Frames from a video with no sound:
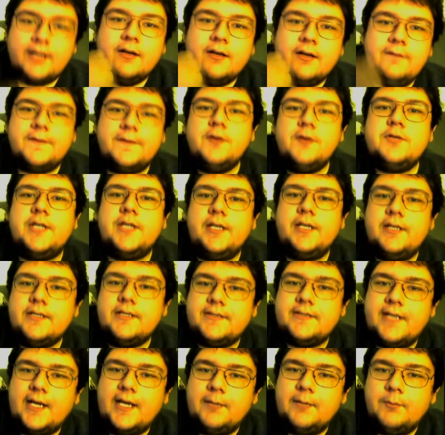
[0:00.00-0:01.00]
enough Yoshi in
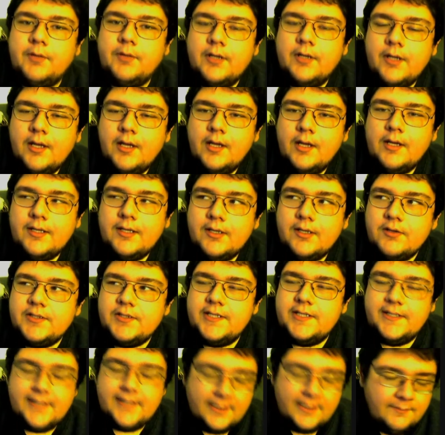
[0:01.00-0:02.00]
this game.
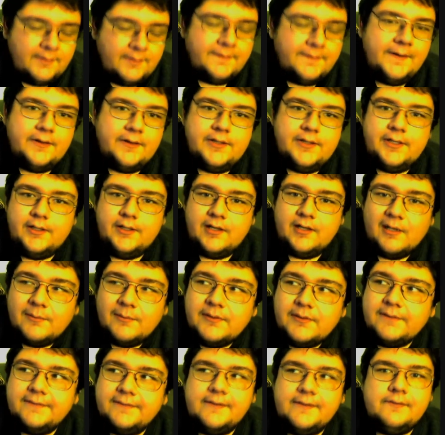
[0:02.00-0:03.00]
Yoshi can be found in a
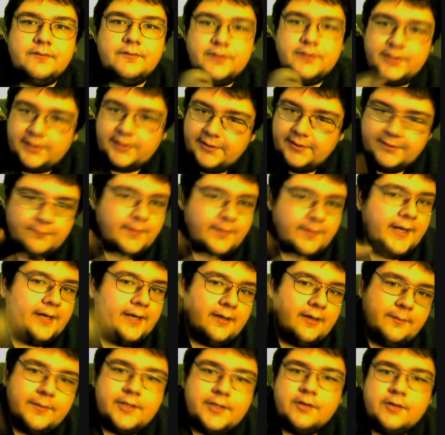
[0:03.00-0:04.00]
couple of levels, and you can ride
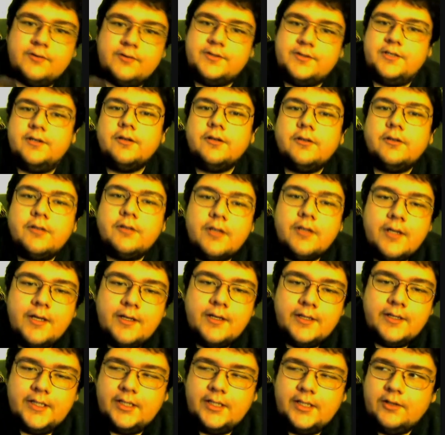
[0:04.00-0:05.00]
him, and Yoshi will,
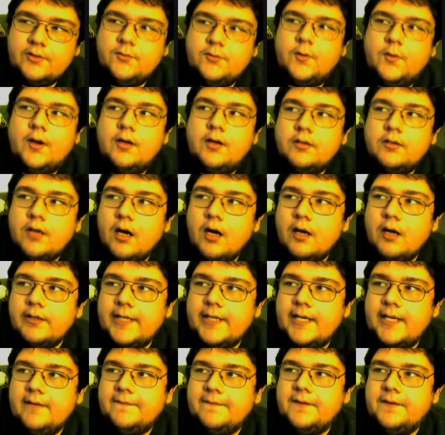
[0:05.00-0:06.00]
trot along,
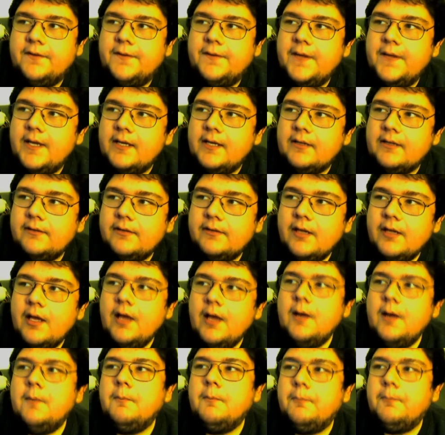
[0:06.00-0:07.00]
eat a few things.
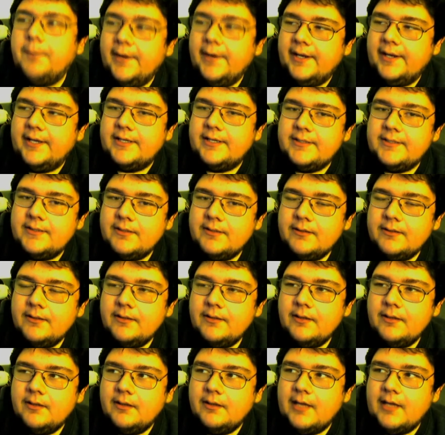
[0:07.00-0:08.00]
But
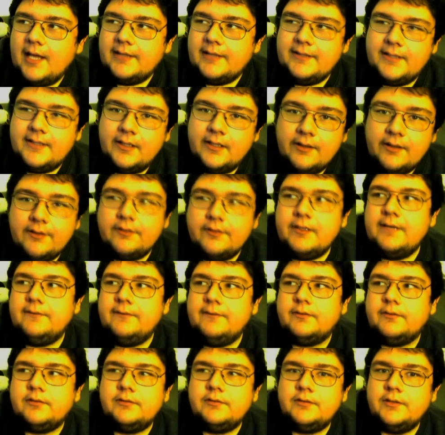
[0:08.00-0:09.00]
at the end of the
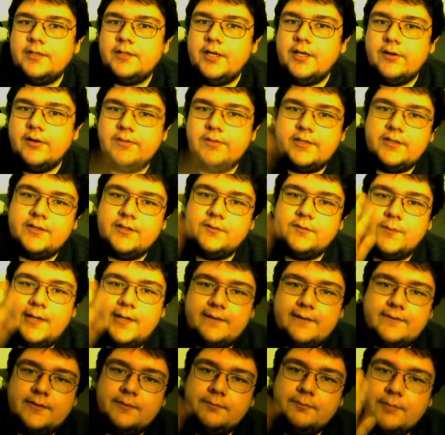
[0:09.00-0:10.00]
level, Yoshi just
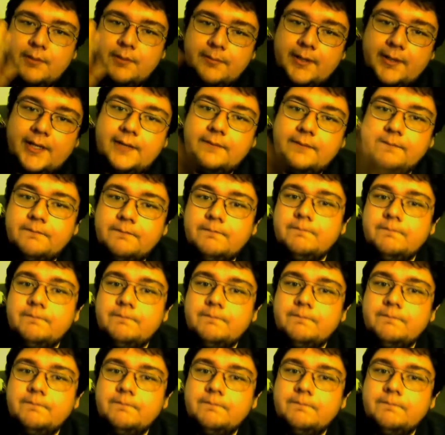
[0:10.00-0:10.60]
waves, bye-bye.